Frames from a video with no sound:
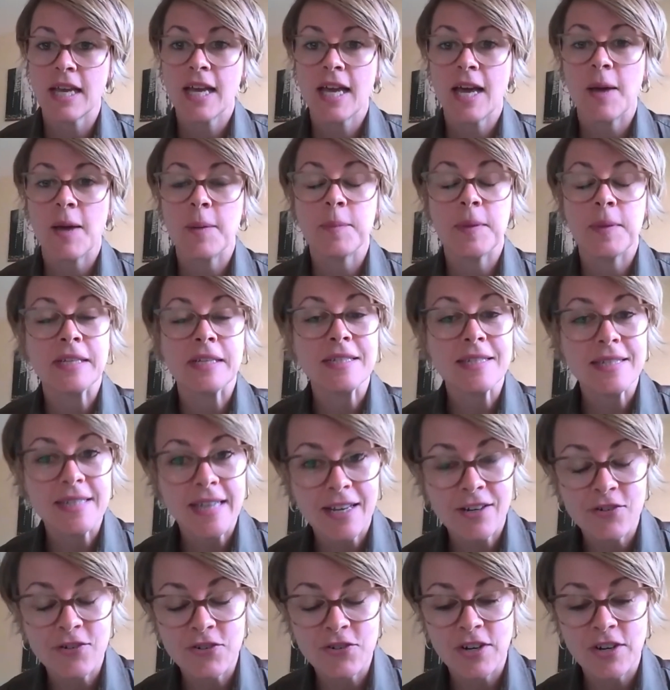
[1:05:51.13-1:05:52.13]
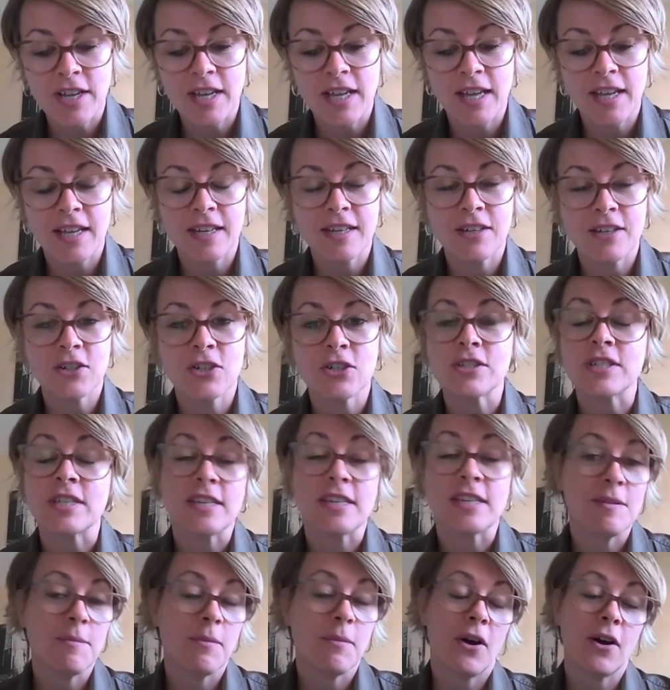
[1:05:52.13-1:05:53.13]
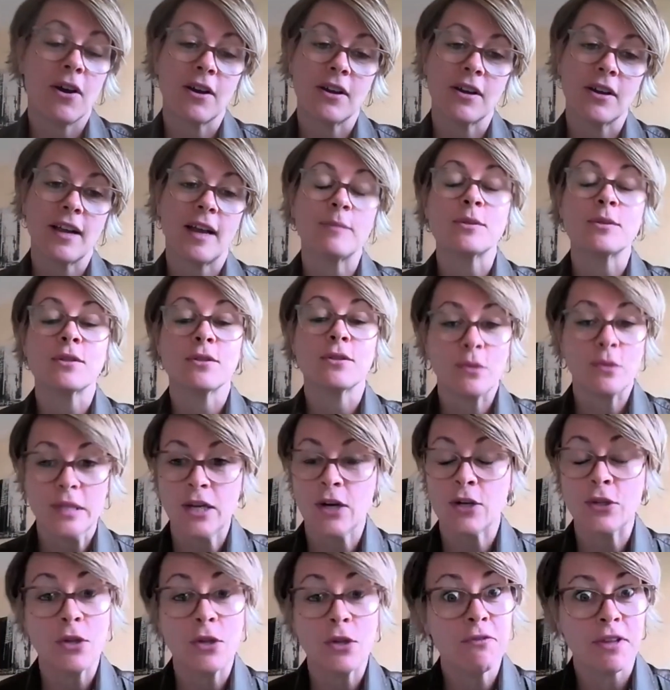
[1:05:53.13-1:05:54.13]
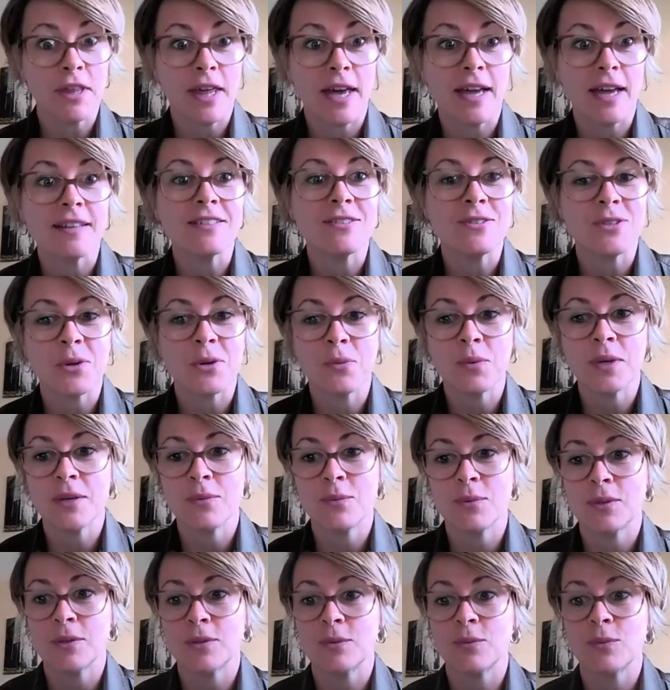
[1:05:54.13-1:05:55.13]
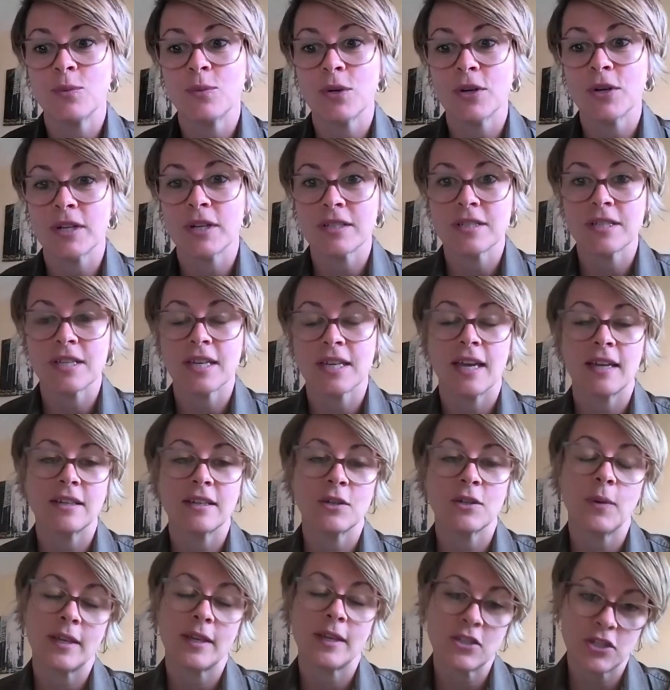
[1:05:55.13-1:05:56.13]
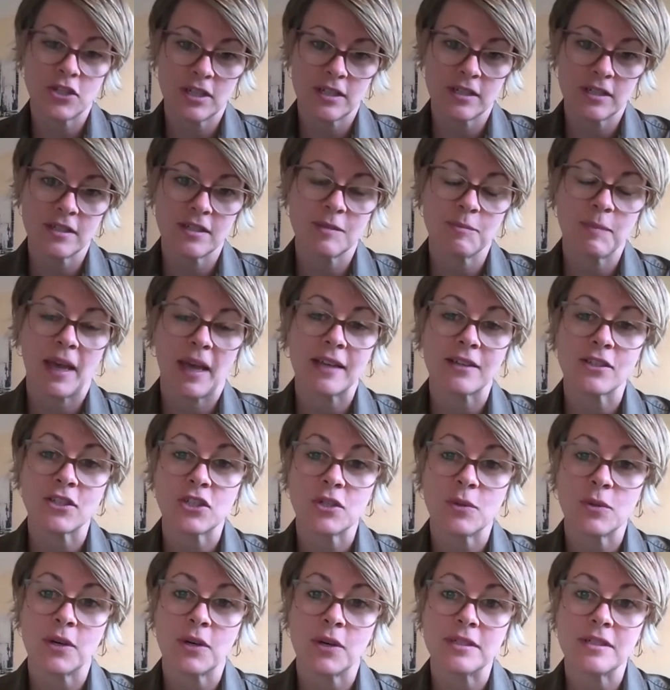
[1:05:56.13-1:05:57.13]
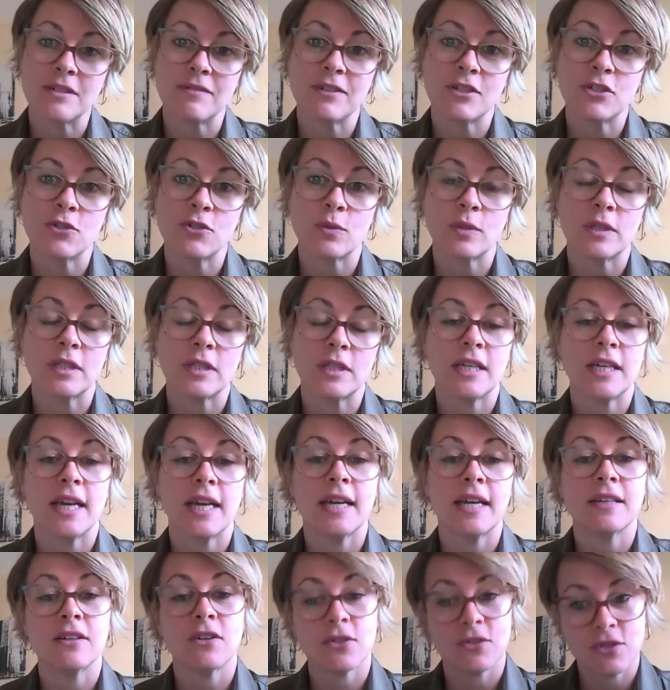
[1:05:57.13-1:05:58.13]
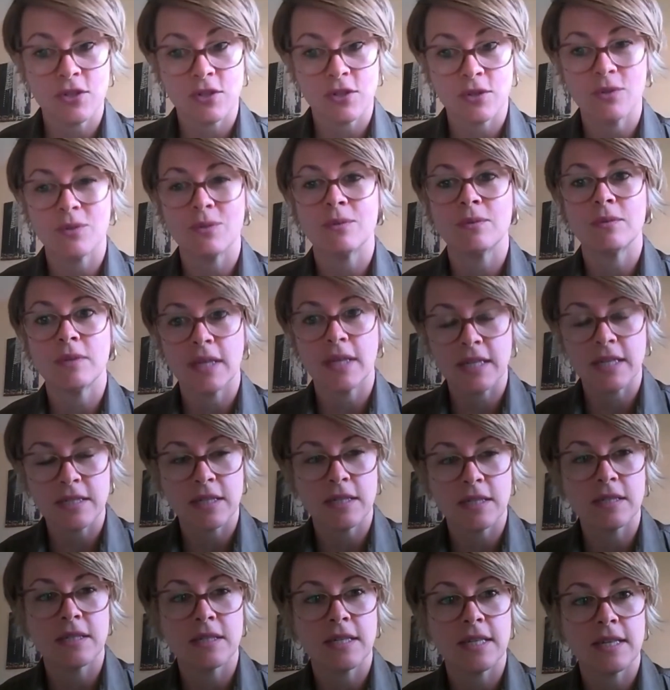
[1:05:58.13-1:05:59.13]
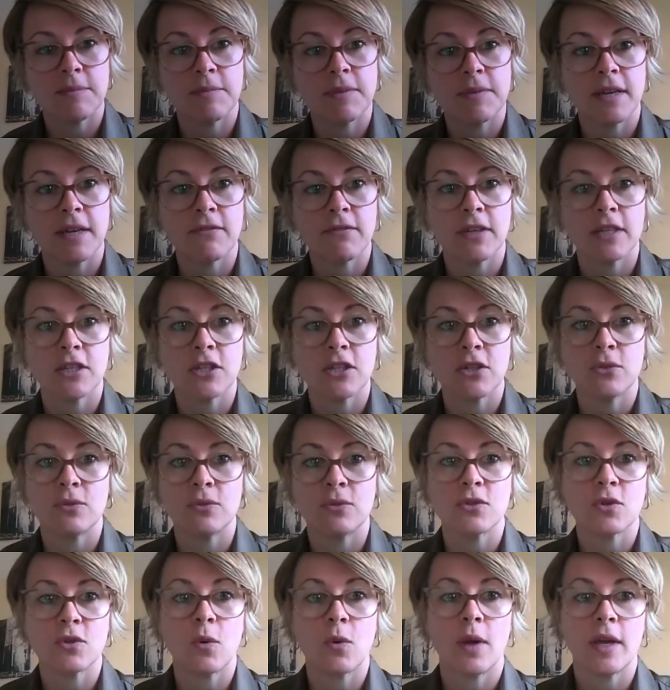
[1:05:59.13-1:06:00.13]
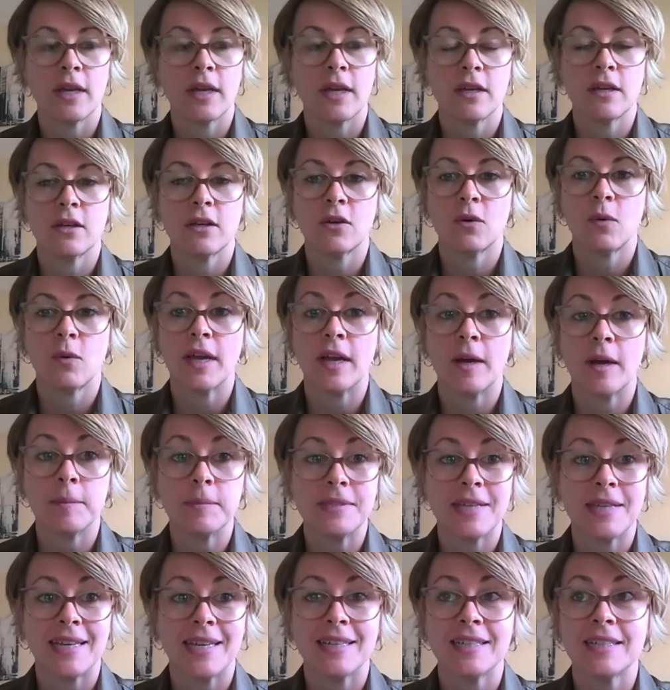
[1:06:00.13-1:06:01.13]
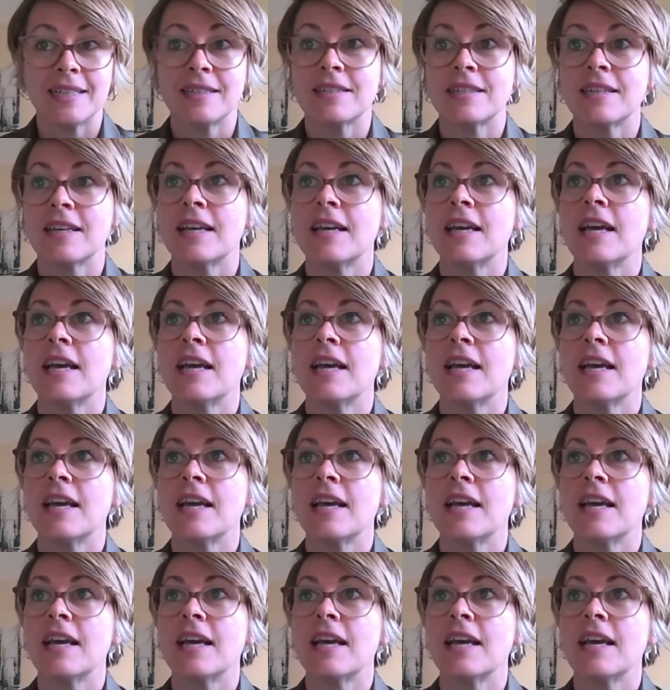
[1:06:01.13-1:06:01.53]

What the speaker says: And Sandra and her team are absolutely all over that. So we will work to get questions back to you all individually, and also, like I said, to keep the FAQs quite updated.